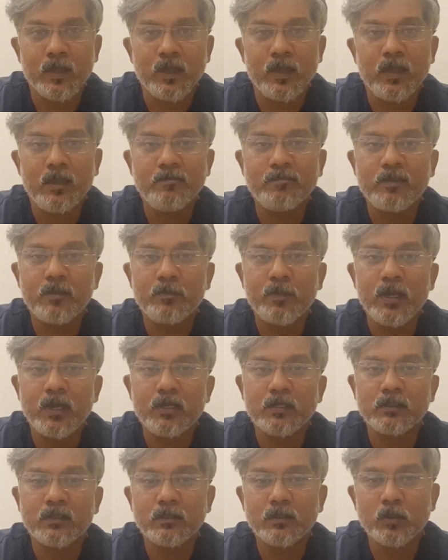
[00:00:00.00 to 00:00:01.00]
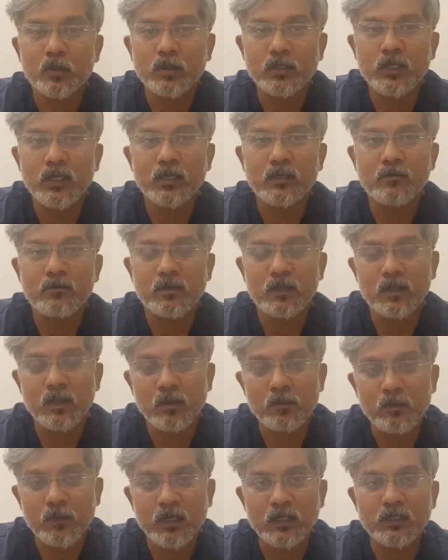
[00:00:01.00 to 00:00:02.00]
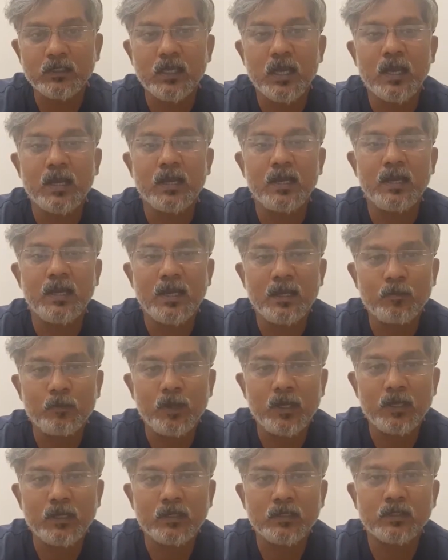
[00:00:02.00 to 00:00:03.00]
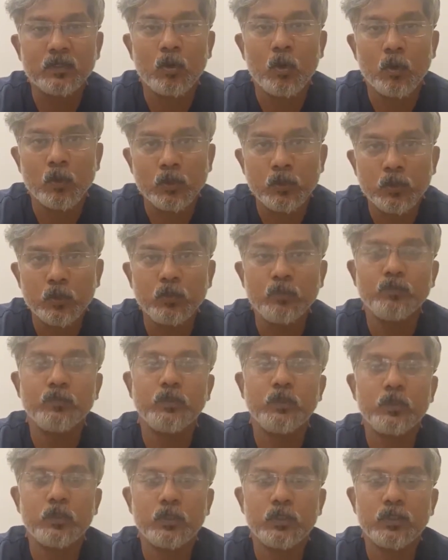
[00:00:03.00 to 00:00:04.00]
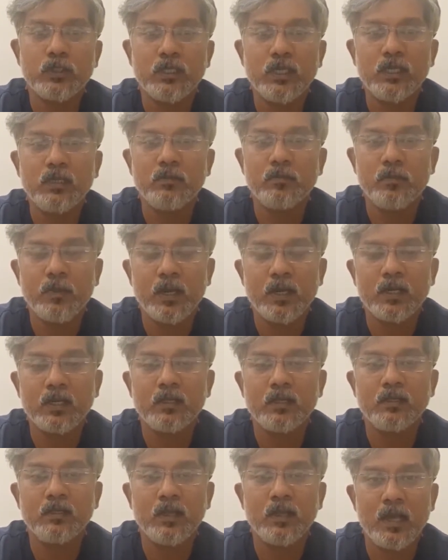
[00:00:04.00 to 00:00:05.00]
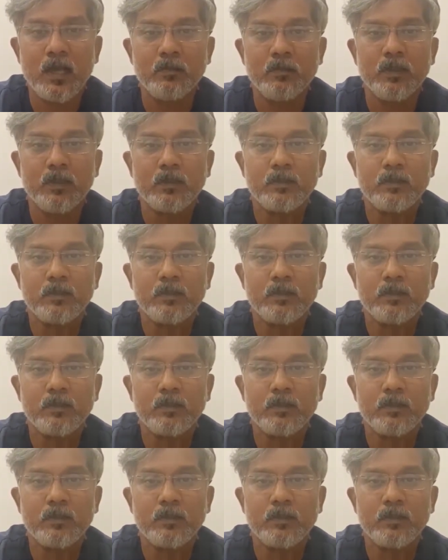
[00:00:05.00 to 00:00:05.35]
If the pain is associated with numbness and leg weakness also, you should seek medical help.